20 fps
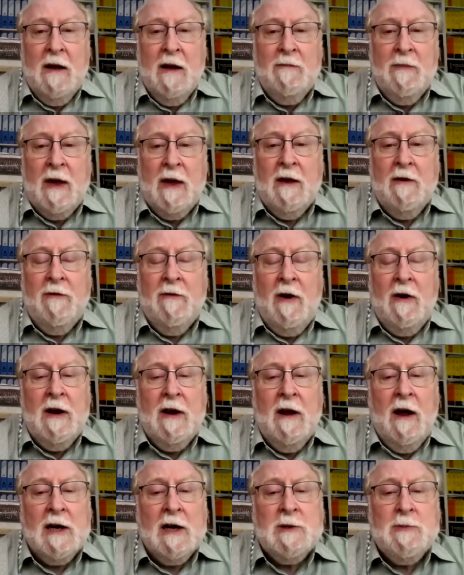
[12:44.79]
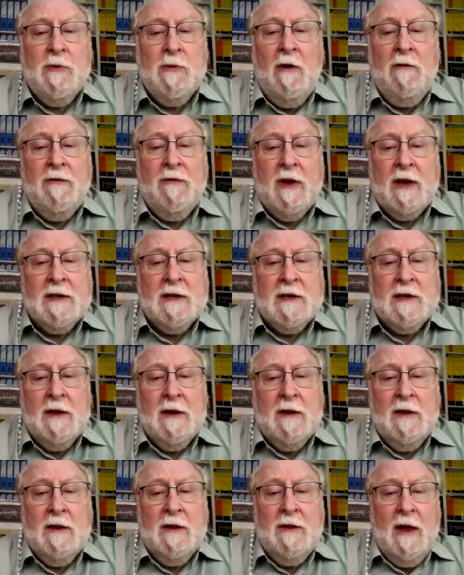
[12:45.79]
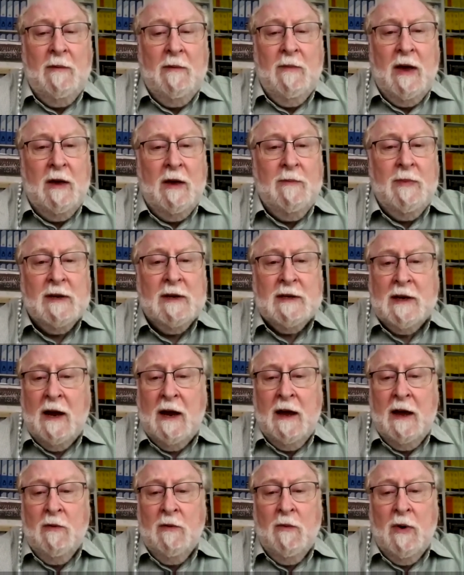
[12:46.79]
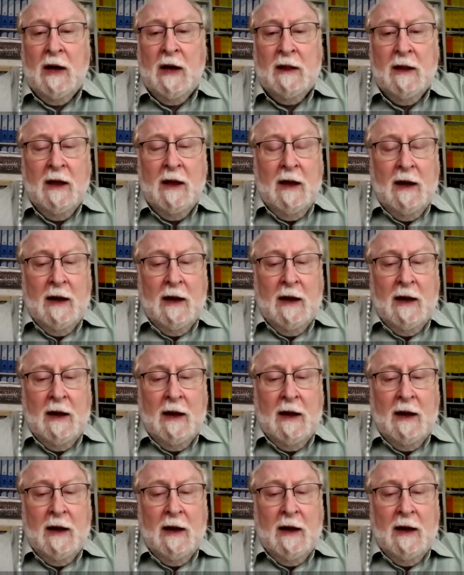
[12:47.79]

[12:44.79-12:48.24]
making very large profits. And they may be saying, well,